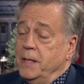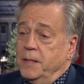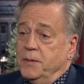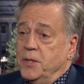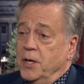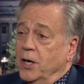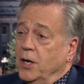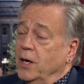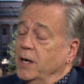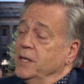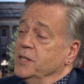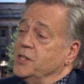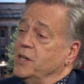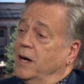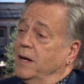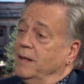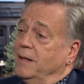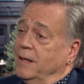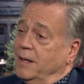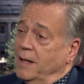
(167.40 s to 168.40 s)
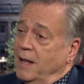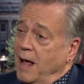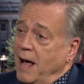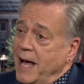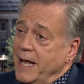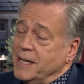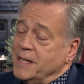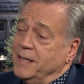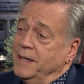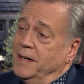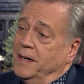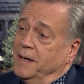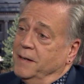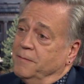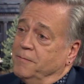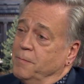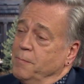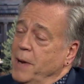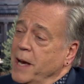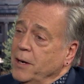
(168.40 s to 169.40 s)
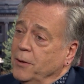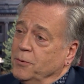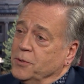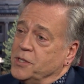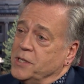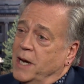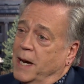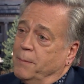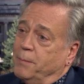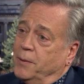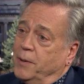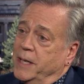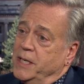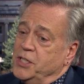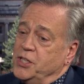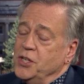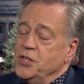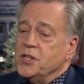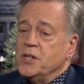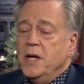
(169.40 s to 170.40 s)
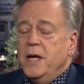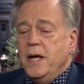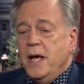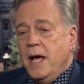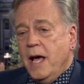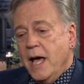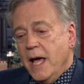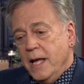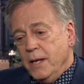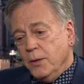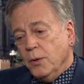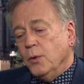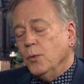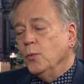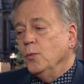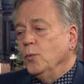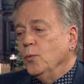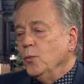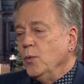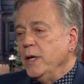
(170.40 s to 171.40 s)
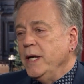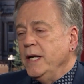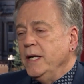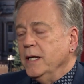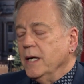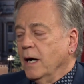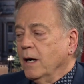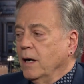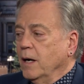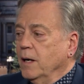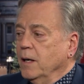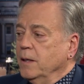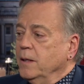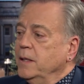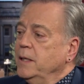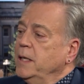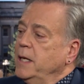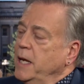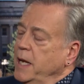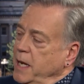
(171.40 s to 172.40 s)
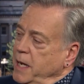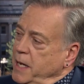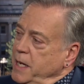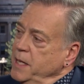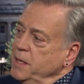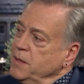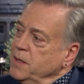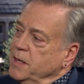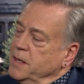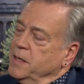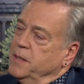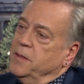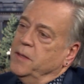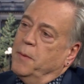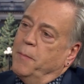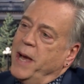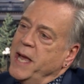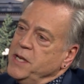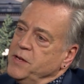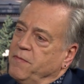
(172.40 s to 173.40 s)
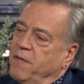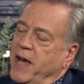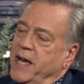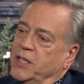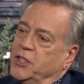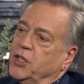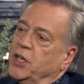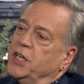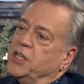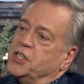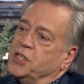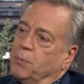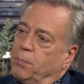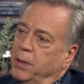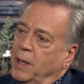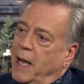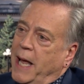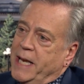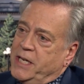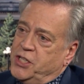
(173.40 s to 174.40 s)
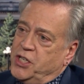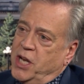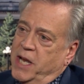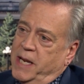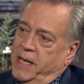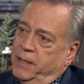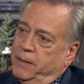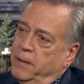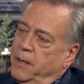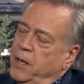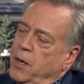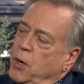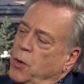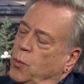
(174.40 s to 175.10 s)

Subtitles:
There is a lot of metals operations, and we are in the manufacturing supply chain.